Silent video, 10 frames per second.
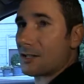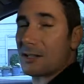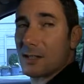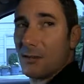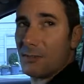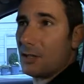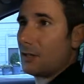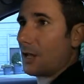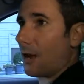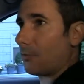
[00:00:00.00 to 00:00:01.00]
a
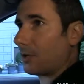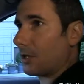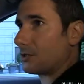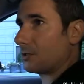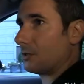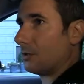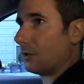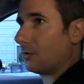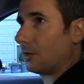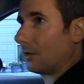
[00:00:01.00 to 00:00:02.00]
safety application to
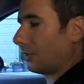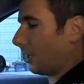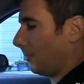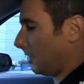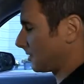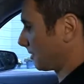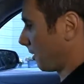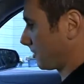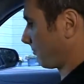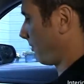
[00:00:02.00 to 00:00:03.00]
it. I mean, it starts